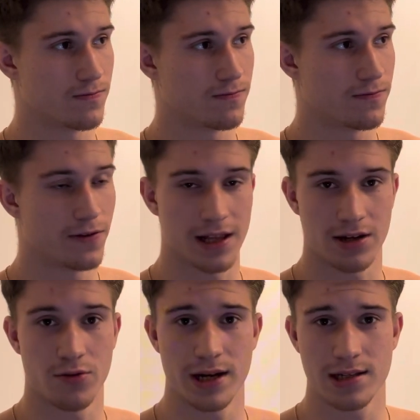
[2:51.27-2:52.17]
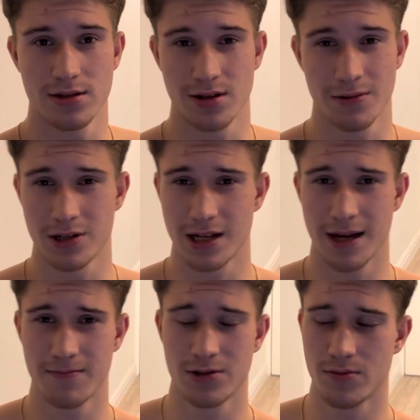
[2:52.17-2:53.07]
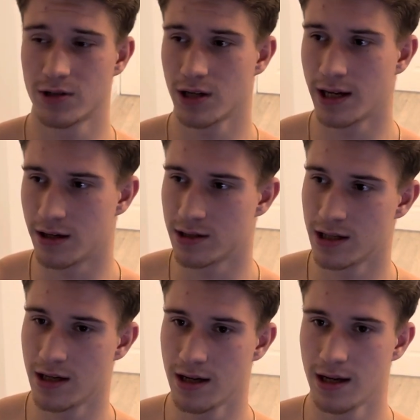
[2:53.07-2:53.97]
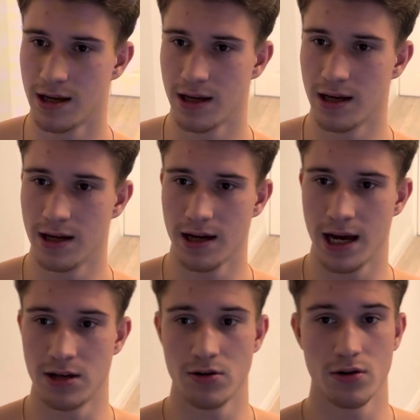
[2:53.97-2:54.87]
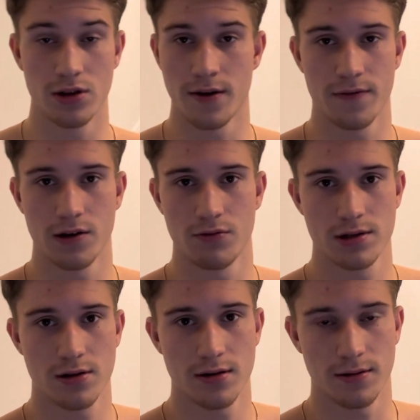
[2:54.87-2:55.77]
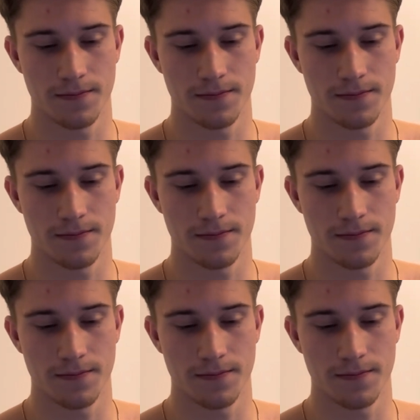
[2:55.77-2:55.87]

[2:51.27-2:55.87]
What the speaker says: feel like you wasted so much time, so much energy, and you got nothing in return.